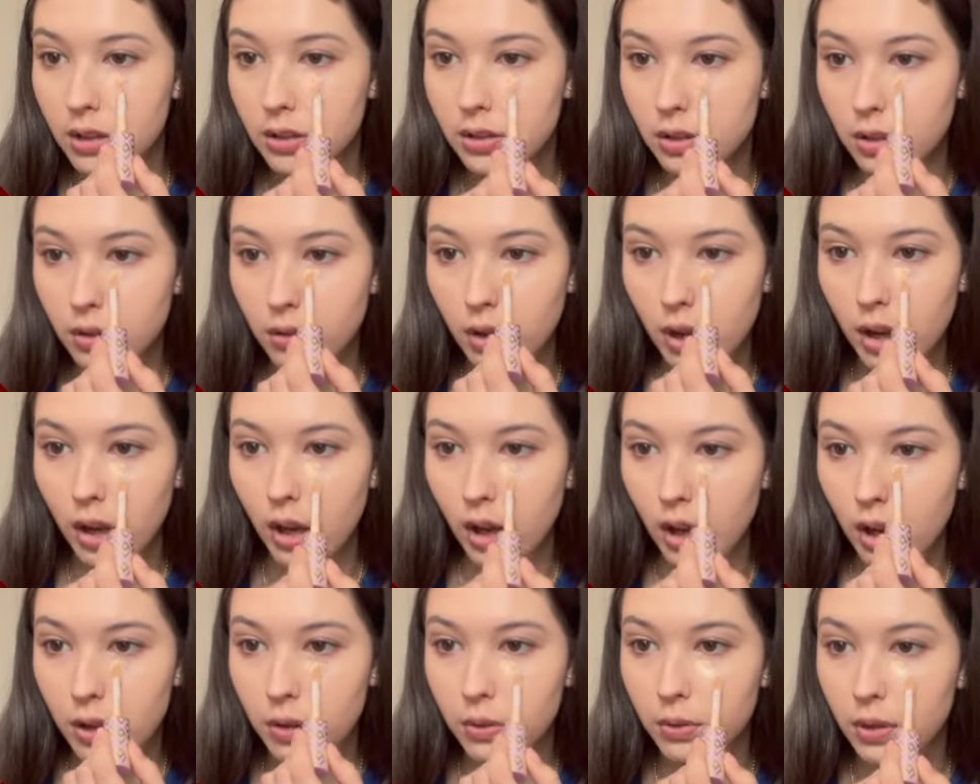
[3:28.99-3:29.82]
So
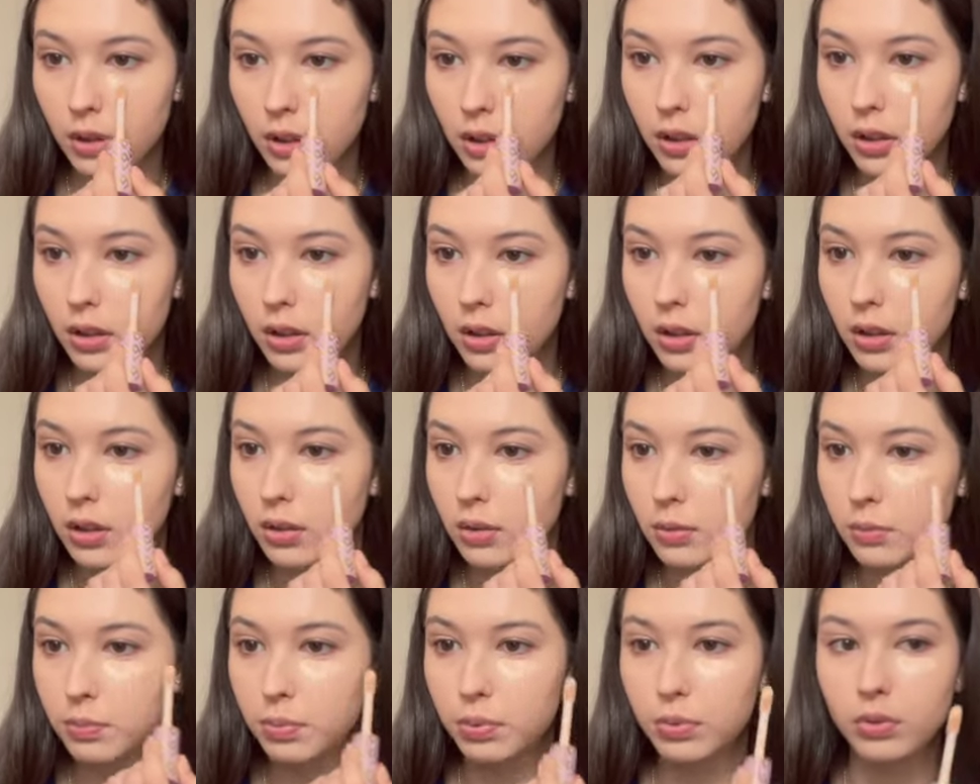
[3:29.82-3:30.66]
I will
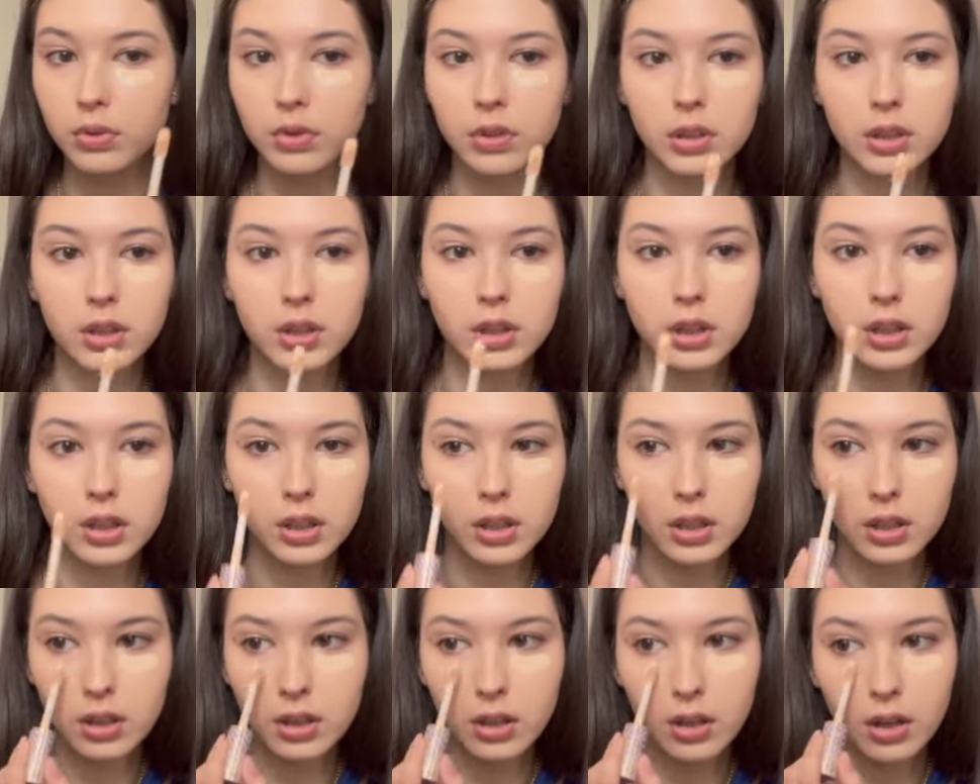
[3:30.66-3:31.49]
put
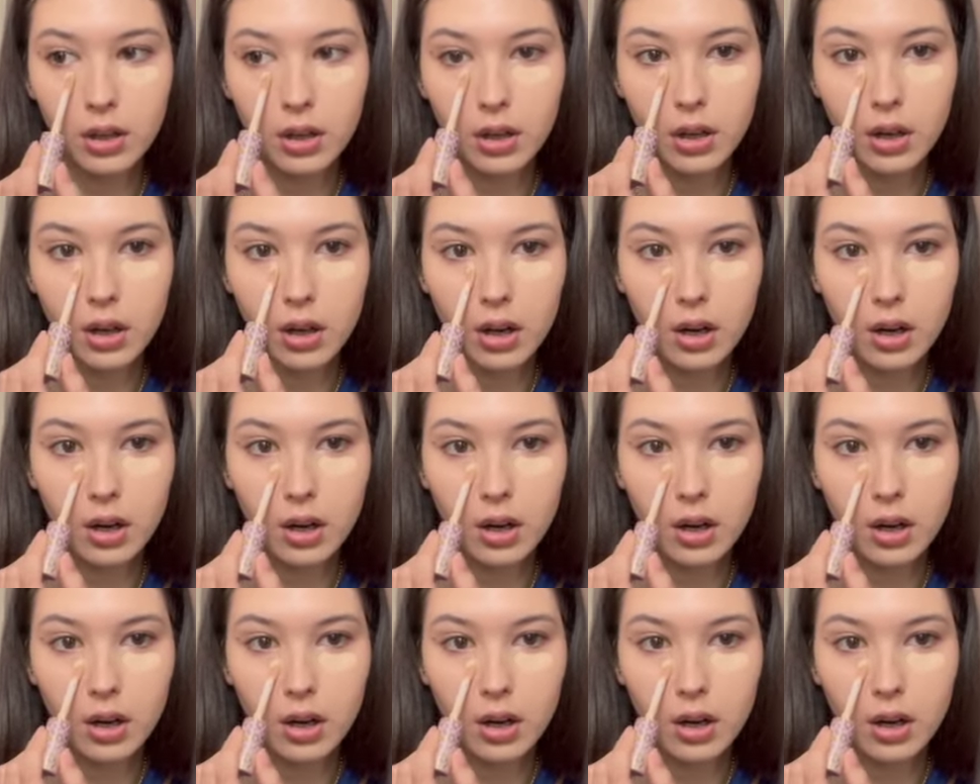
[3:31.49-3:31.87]
here